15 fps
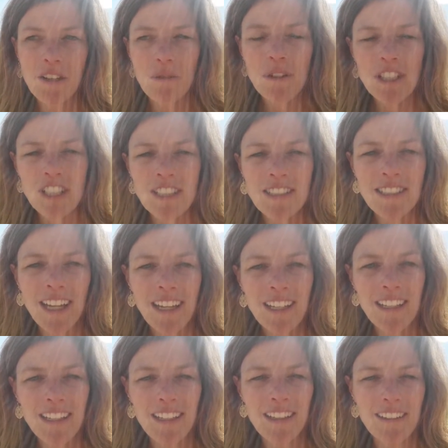we just
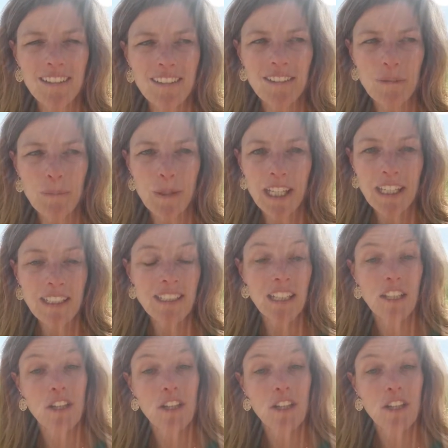kind of begin to